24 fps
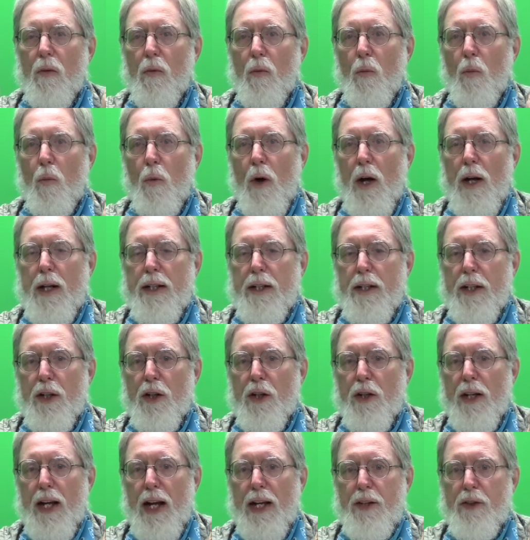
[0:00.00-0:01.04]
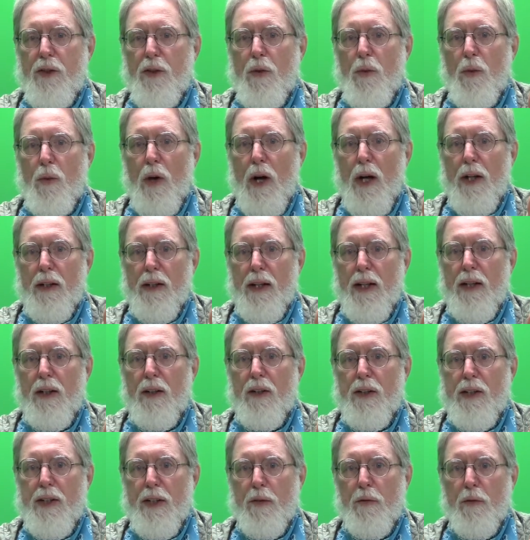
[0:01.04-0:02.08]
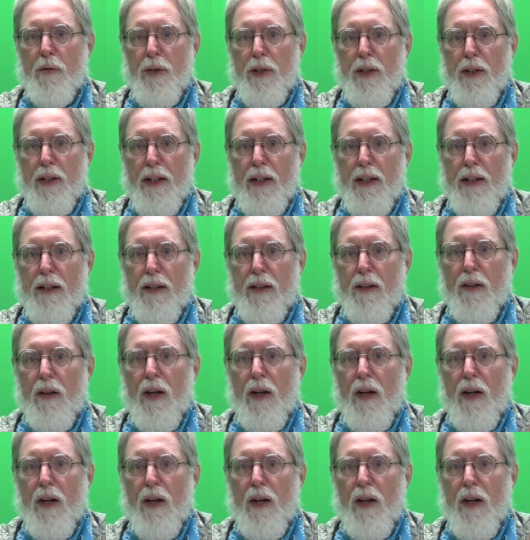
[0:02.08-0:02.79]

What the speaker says: what could I do a little differently?